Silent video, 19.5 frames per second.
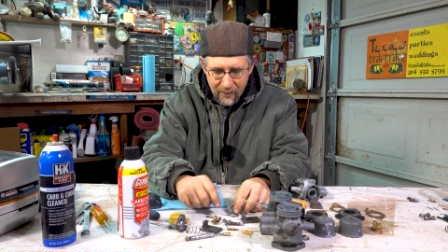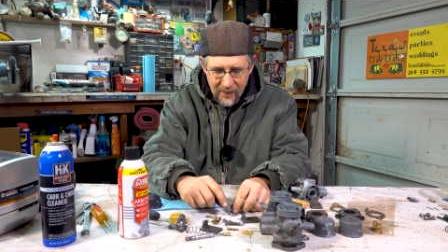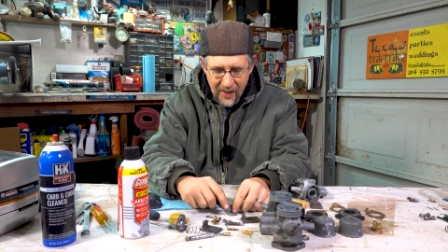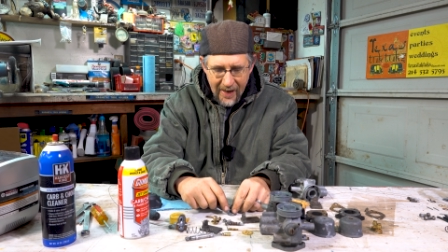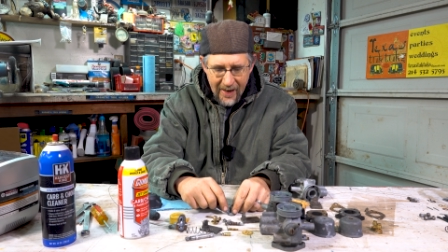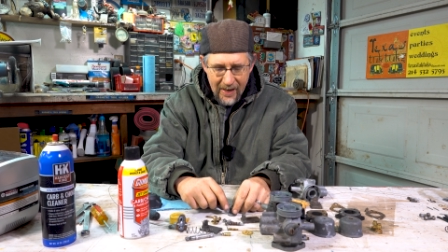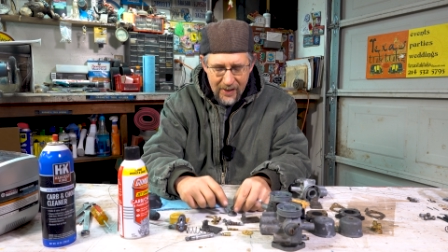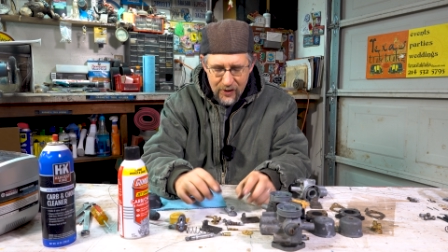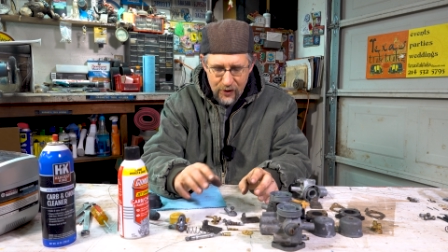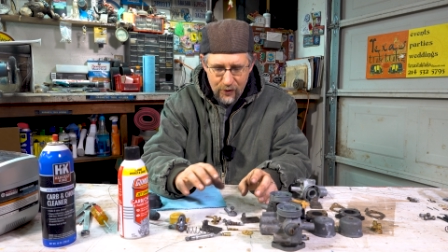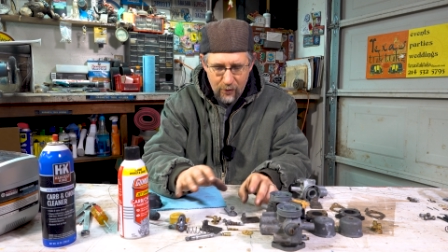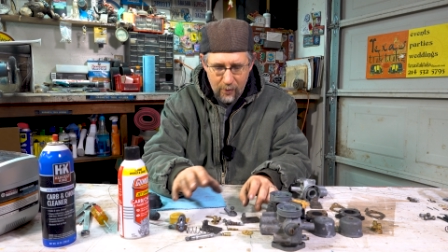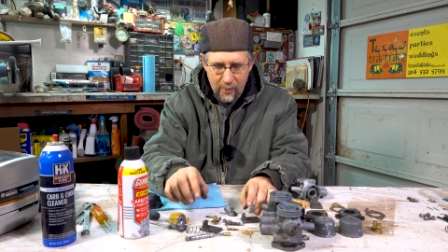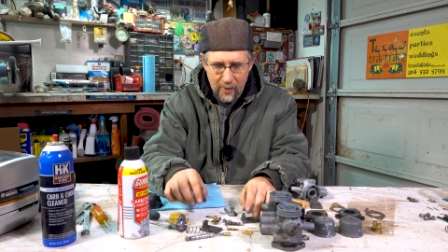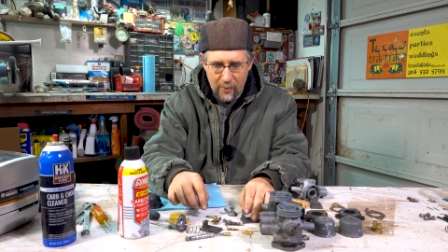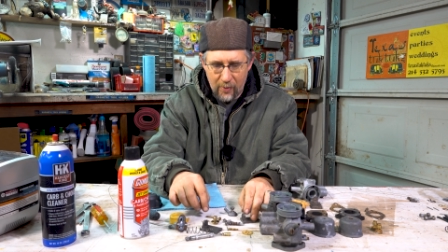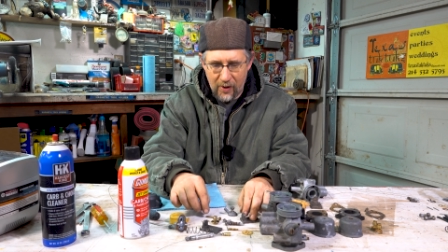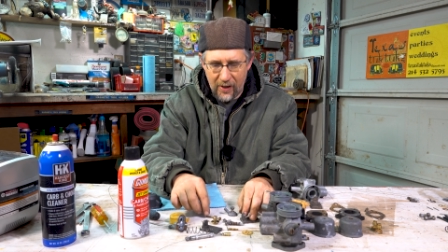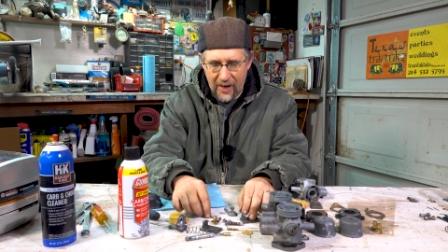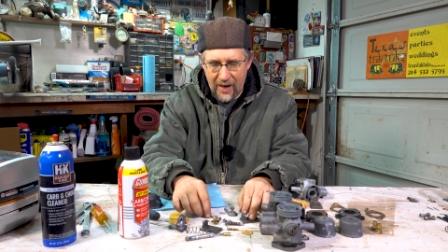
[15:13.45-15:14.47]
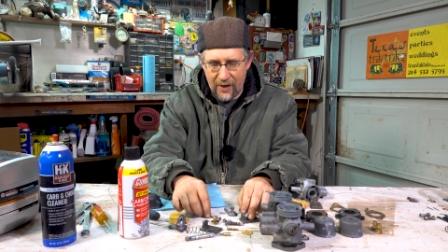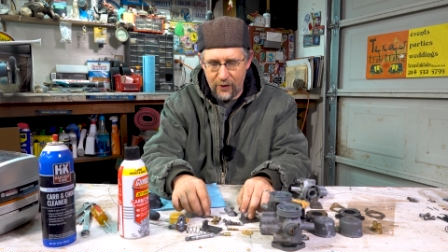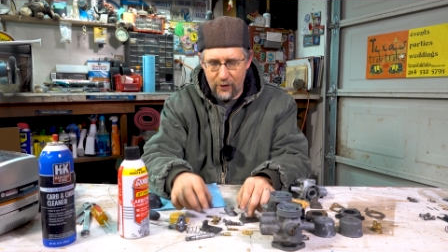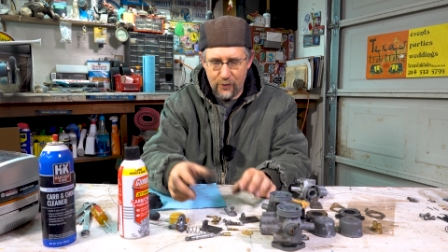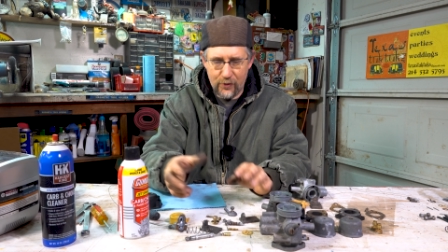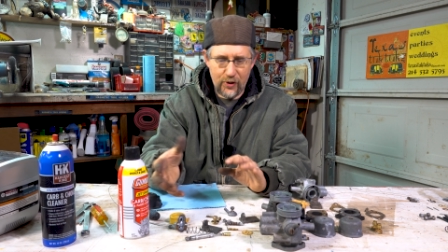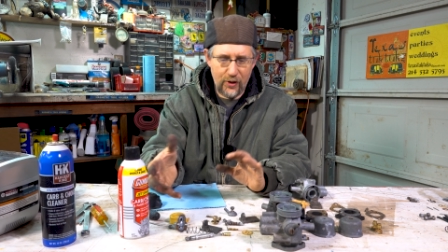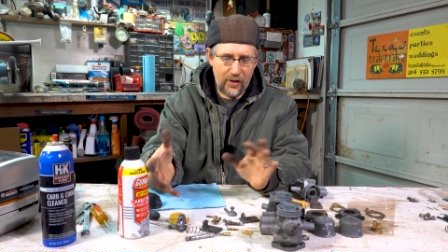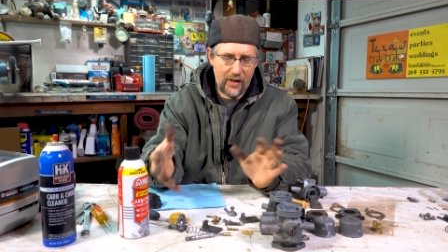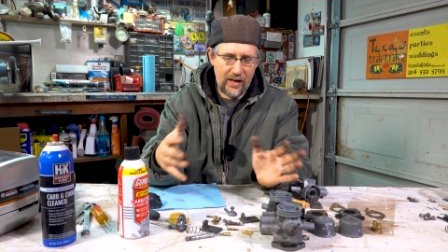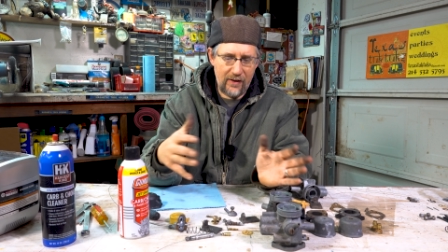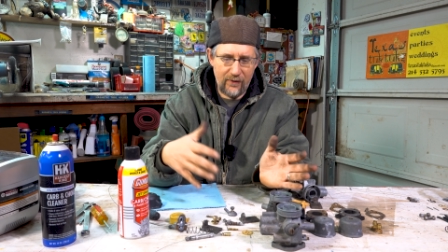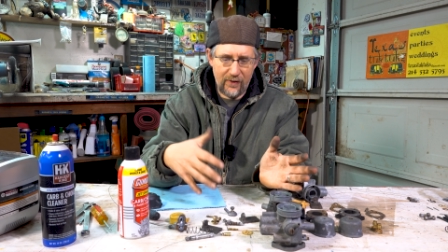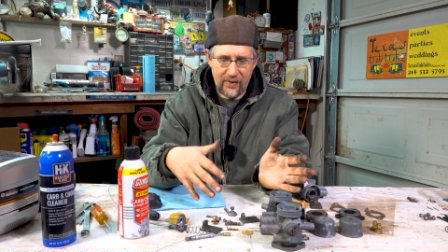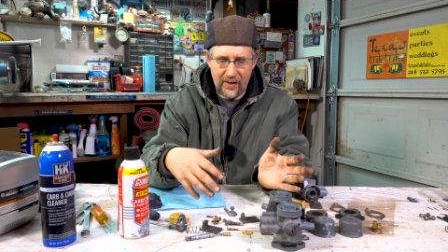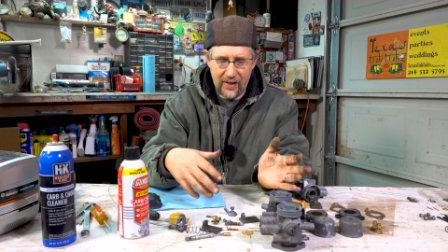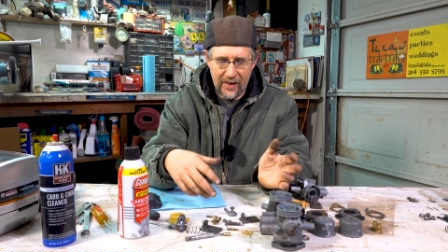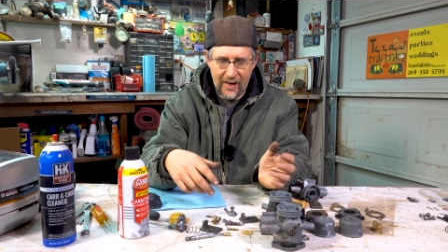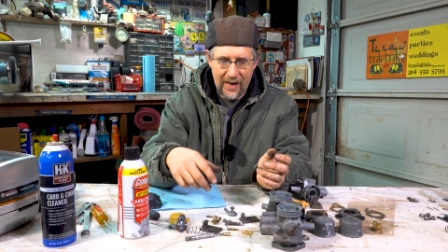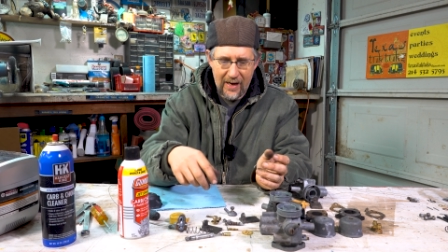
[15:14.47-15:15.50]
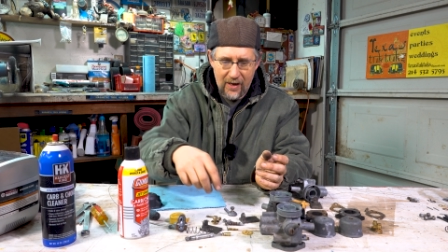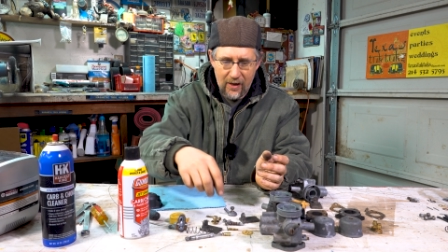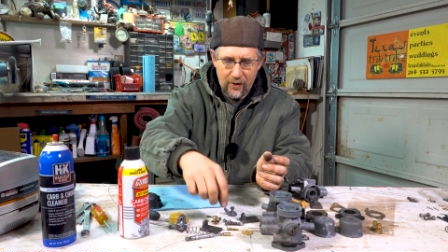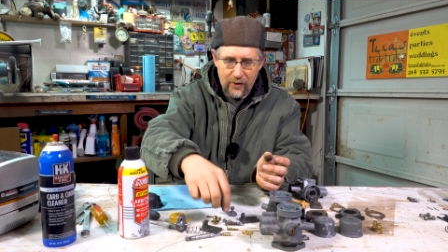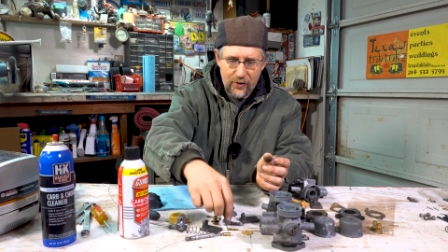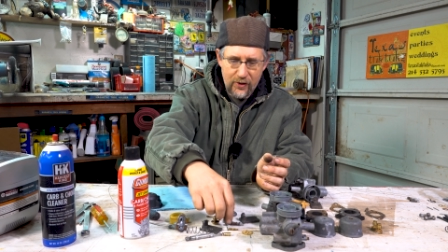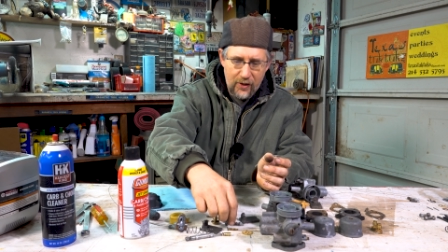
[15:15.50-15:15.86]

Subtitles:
And just remembering how you took everything out,